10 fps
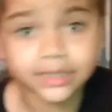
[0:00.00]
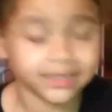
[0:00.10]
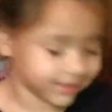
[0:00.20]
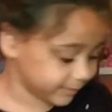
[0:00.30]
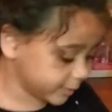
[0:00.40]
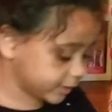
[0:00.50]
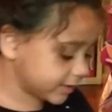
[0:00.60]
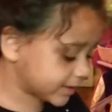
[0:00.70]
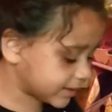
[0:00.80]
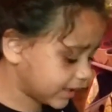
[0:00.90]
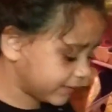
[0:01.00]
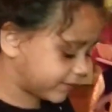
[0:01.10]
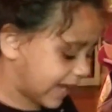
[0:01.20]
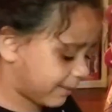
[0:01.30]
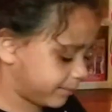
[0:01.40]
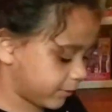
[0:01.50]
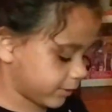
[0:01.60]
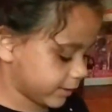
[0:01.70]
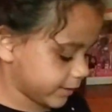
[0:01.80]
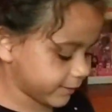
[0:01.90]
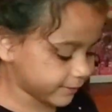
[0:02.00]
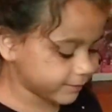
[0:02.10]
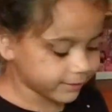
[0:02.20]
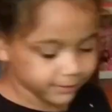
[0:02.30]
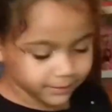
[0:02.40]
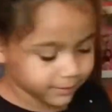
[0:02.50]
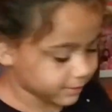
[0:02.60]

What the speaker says: Yeah, I mean, it's not that boring.